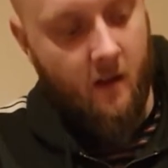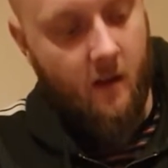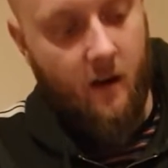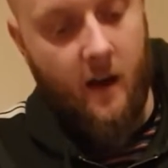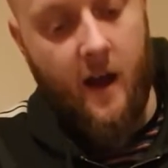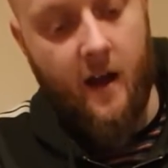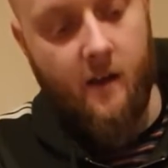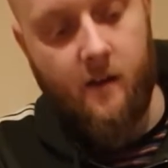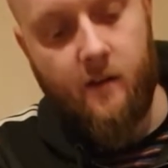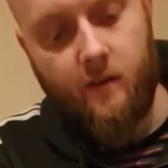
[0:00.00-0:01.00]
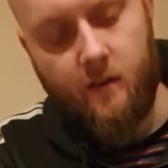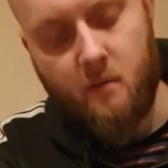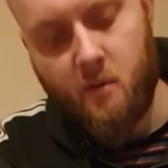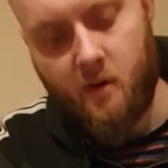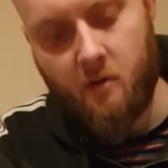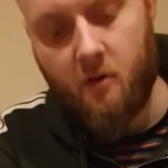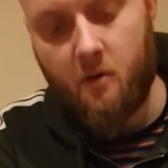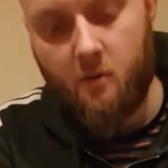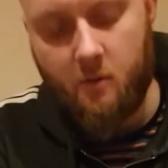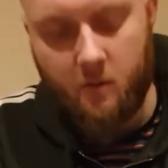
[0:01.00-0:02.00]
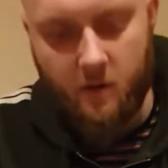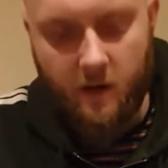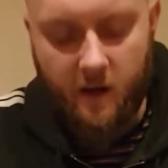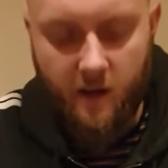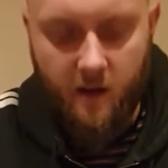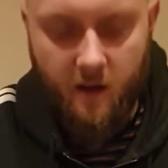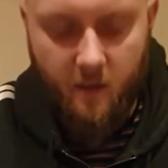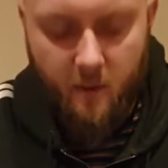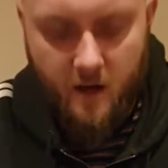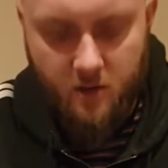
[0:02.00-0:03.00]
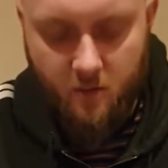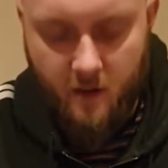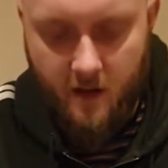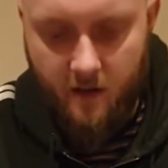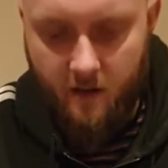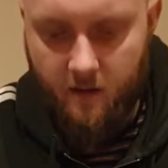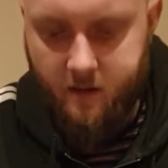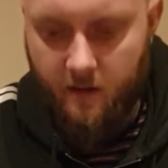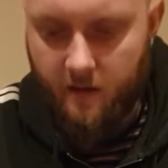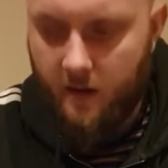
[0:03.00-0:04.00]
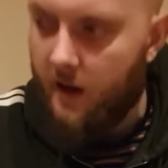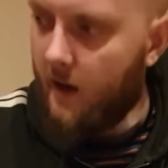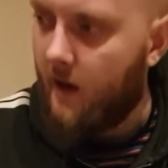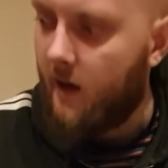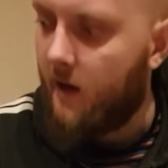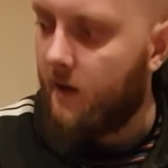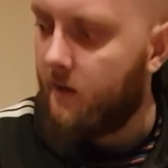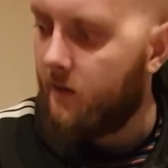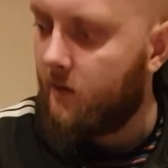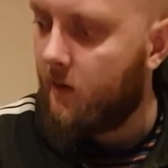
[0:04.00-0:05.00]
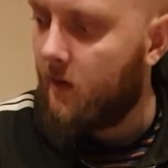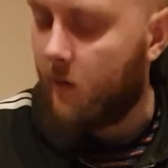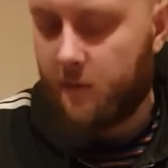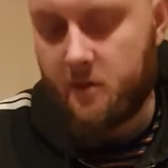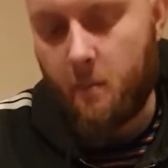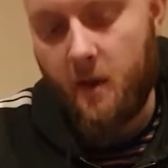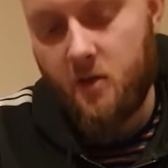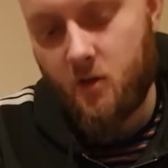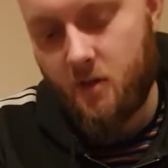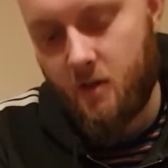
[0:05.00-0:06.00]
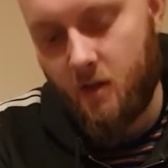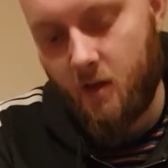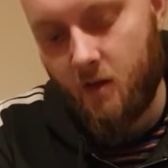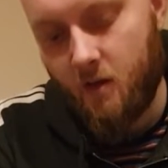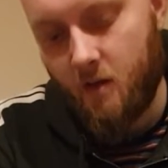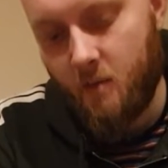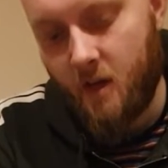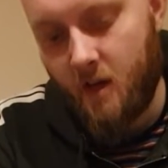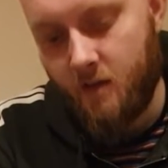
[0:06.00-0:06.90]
I had Nibiru, Batteryman, and what was it, Matrix, I think, in my hand.